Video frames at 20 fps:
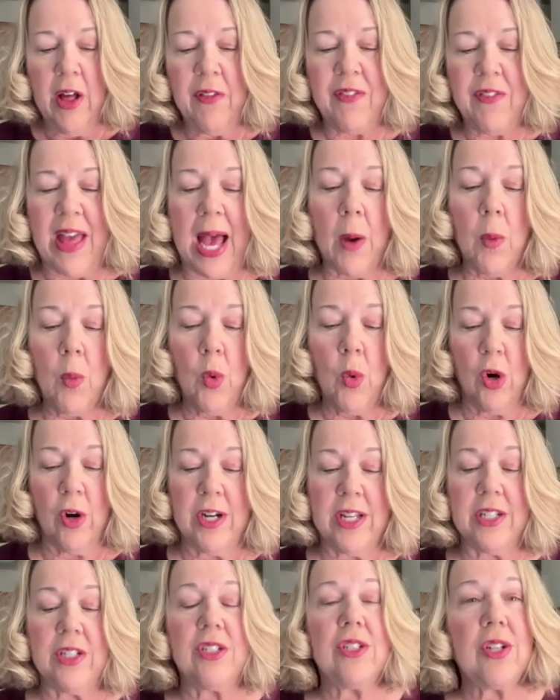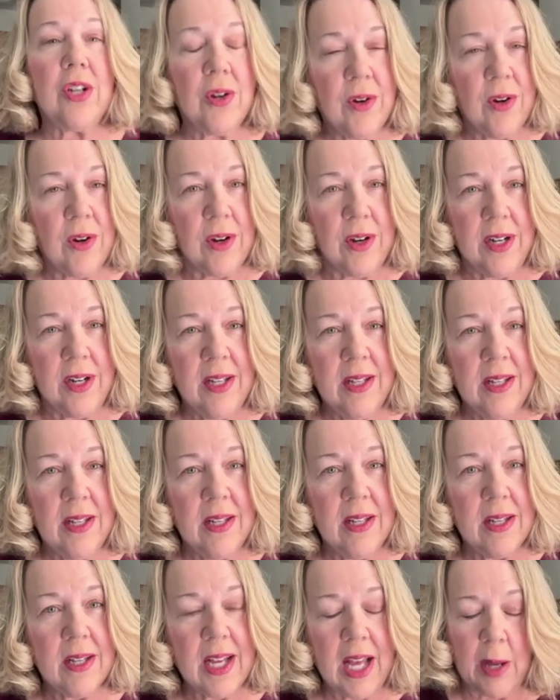That word, in turn,
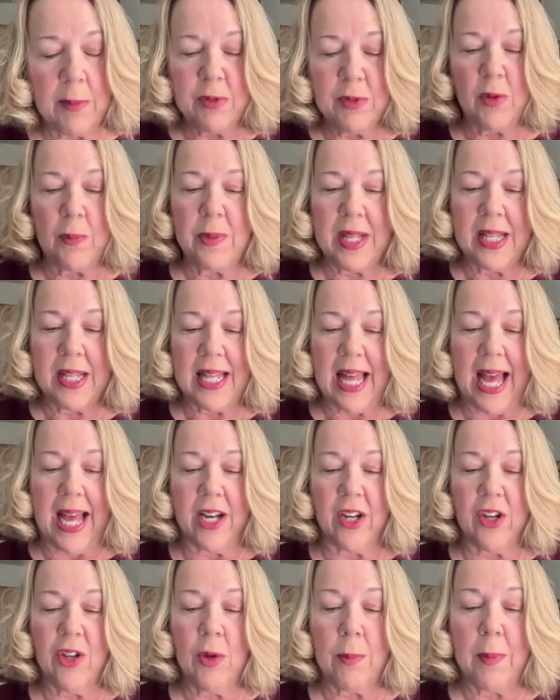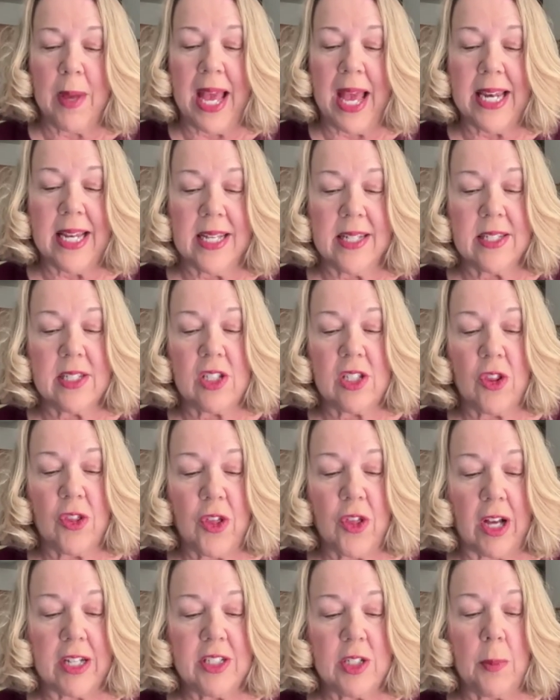comes from the Latin humanus,
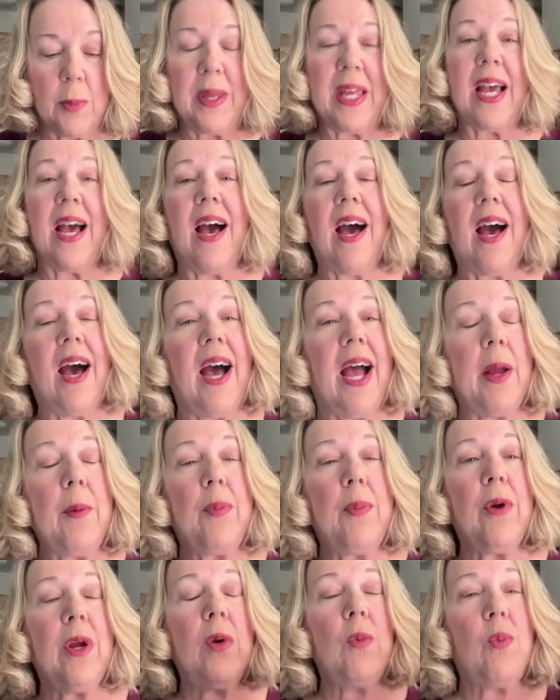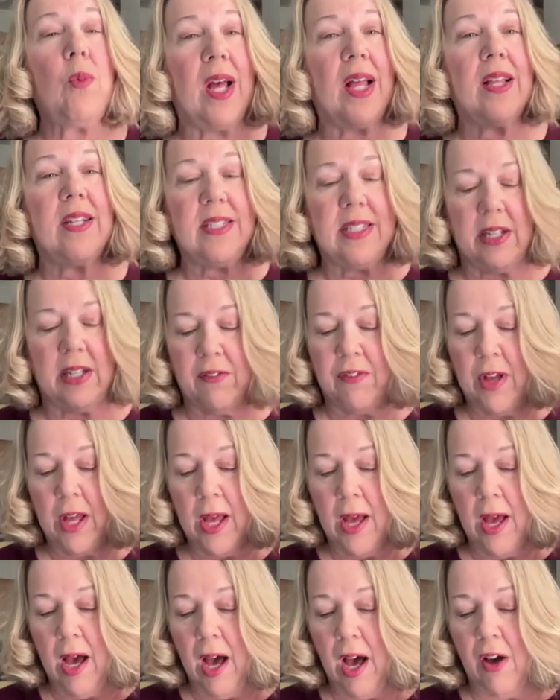thought to be a hybrid relative
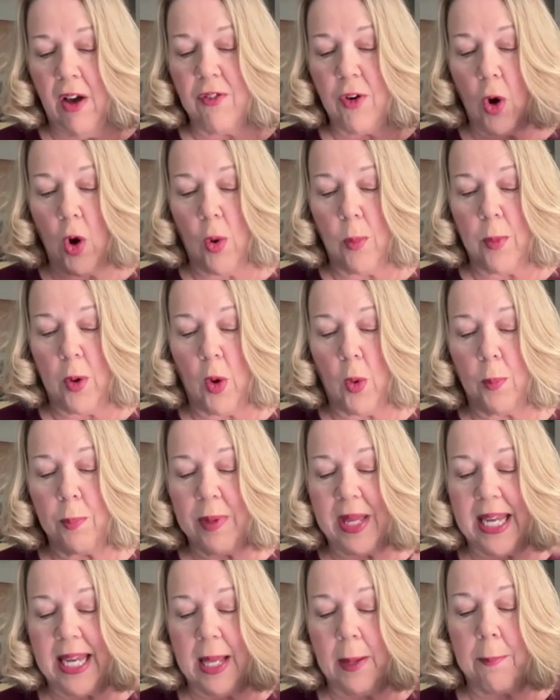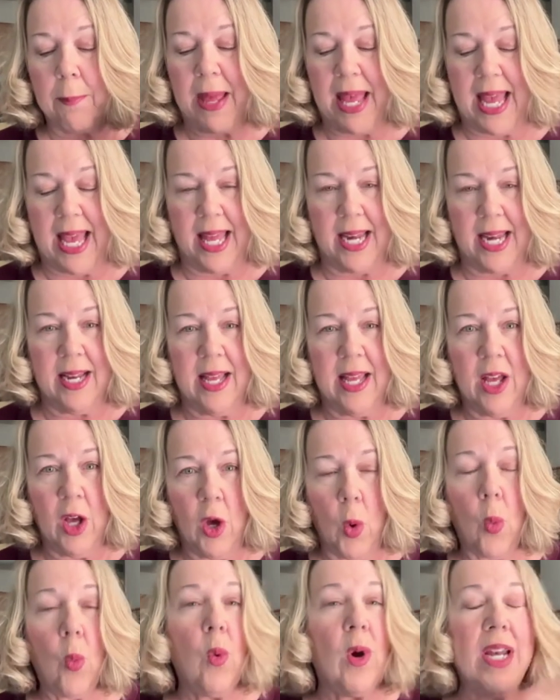of homo, meaning man.
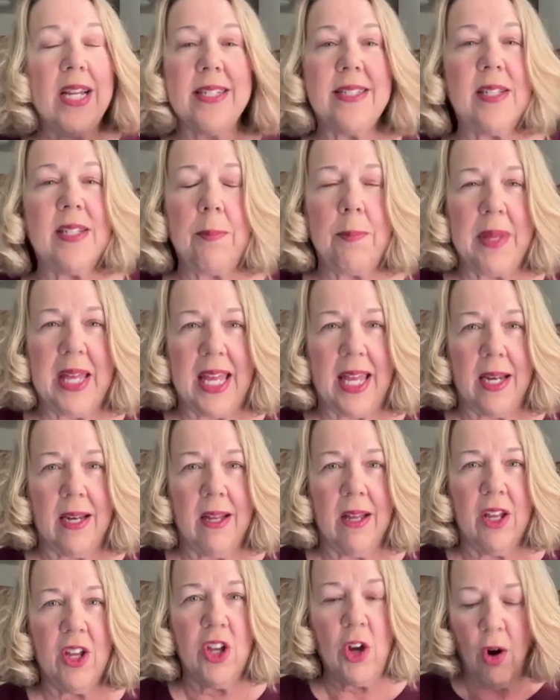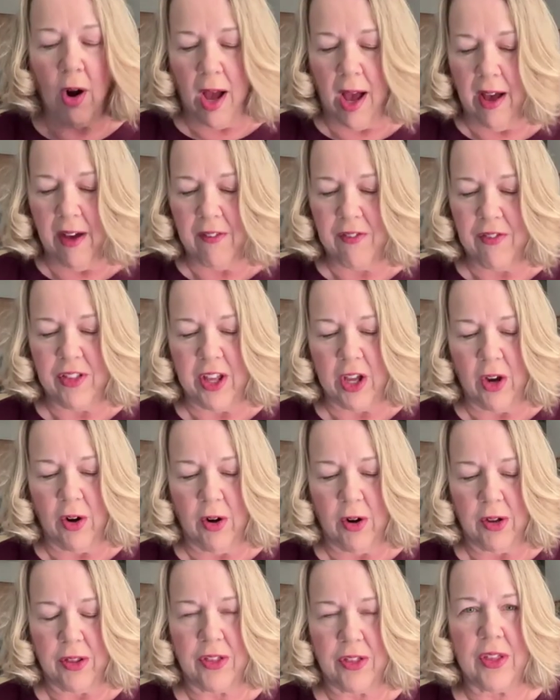What does it mean? You're of the
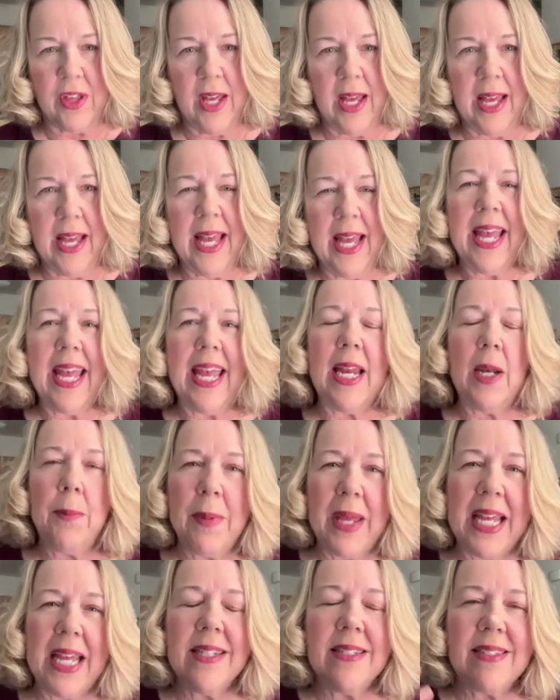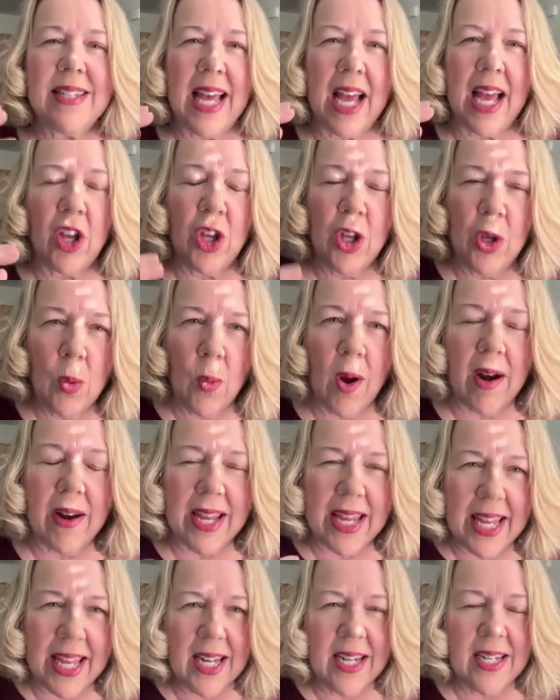earth. It means that you
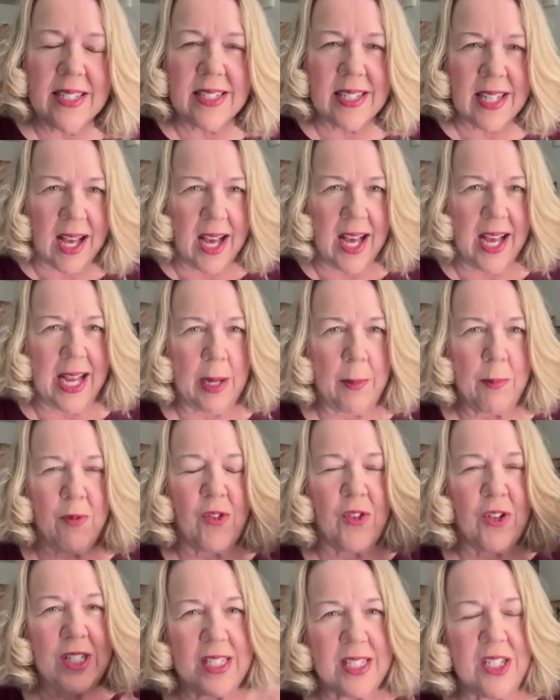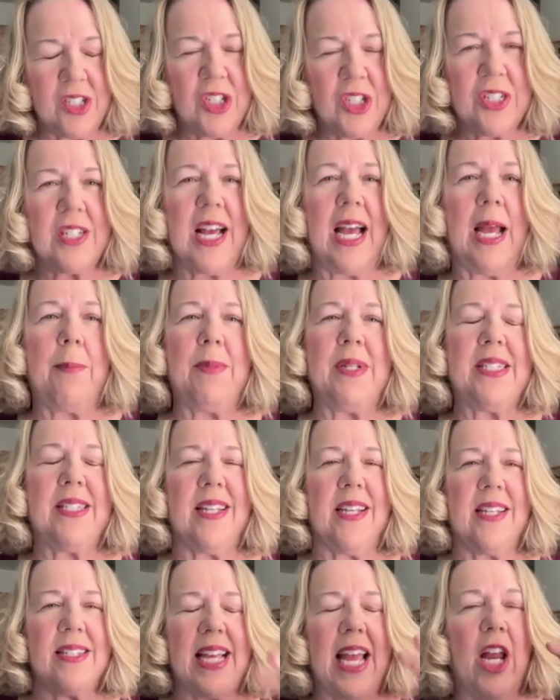are in time for such a time as
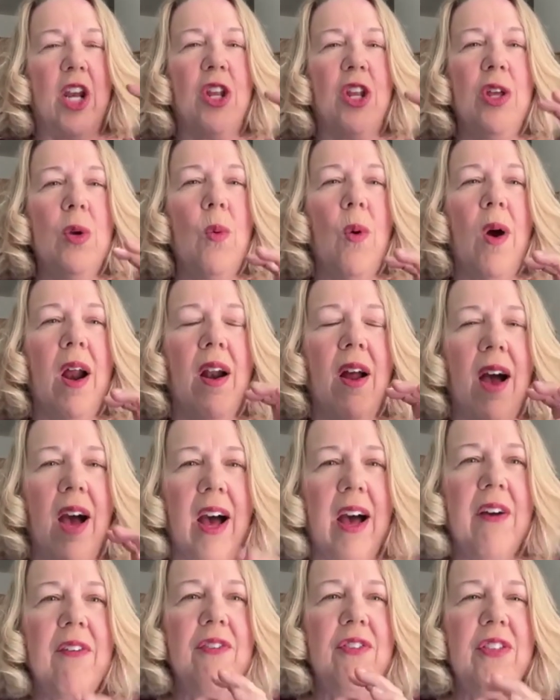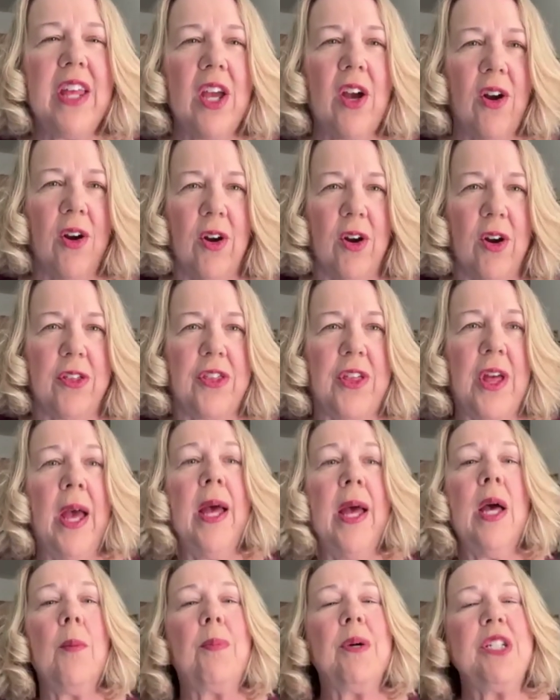this, and you are of the earth,
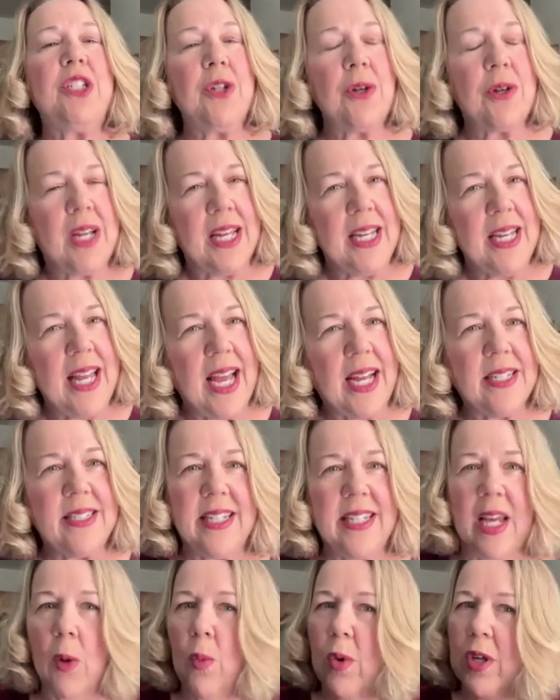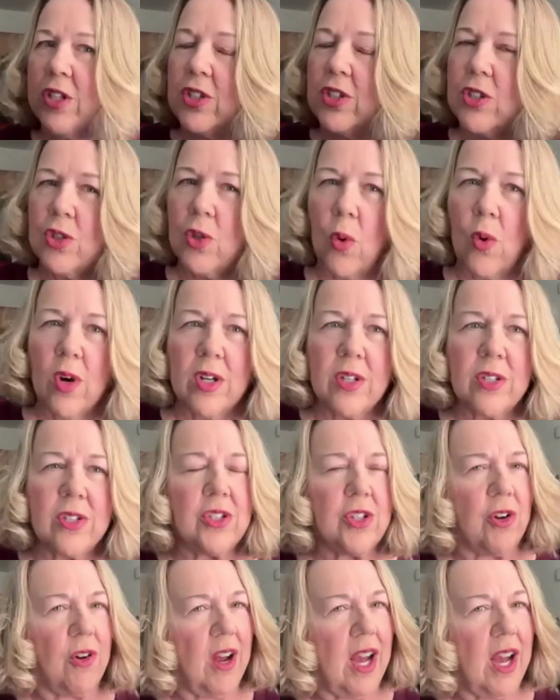but you're connecting with
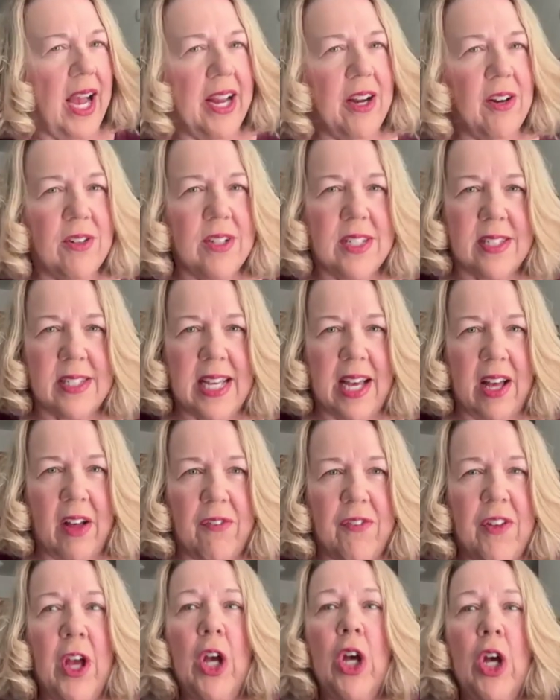source, your higher self,